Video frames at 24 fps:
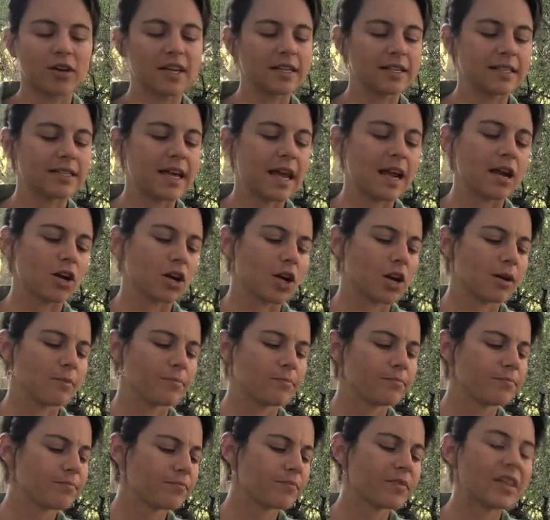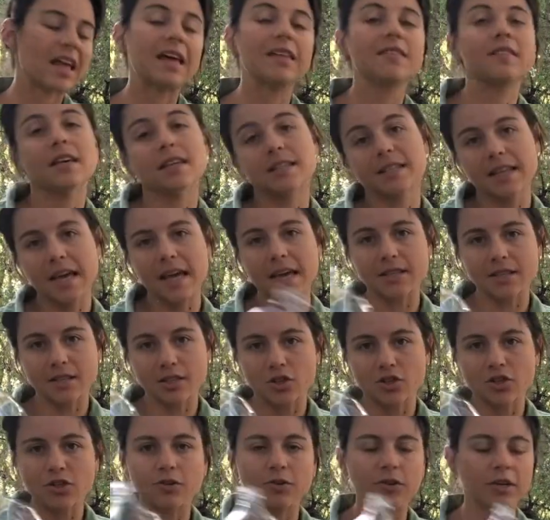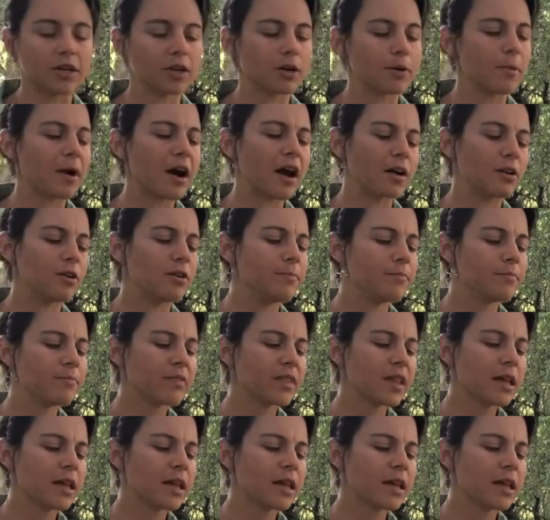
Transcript: container. In this case, a 2-liter bottle.